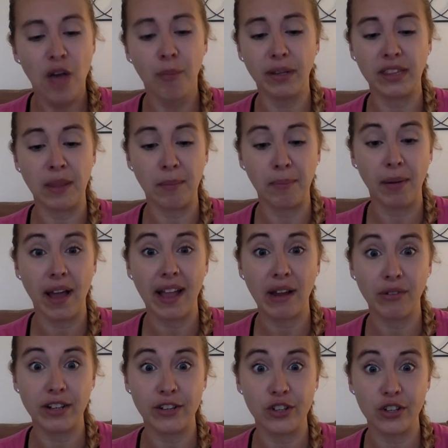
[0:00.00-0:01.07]
But the
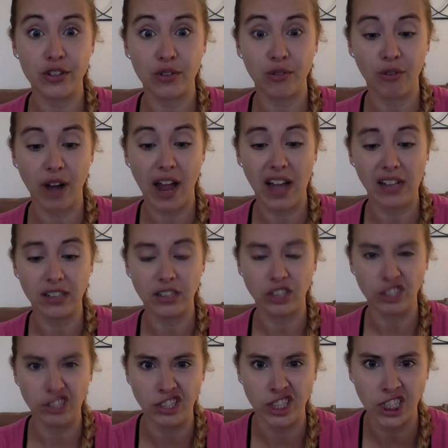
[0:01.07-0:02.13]
pirate just growled.
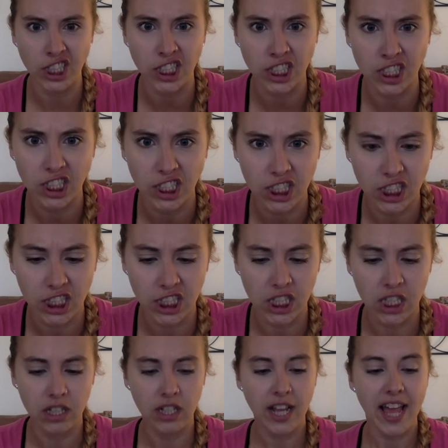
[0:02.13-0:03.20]
"Rrr."
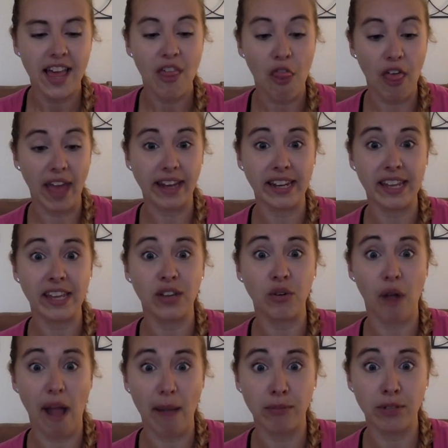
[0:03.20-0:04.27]
Then he
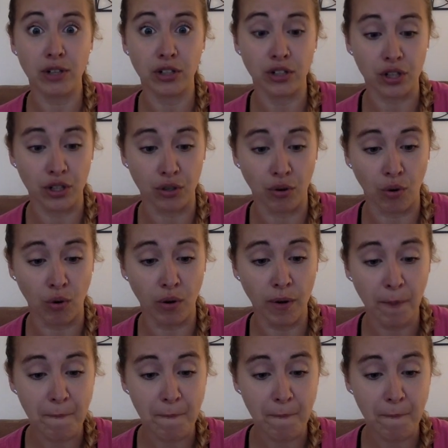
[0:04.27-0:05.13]
grabbed her too.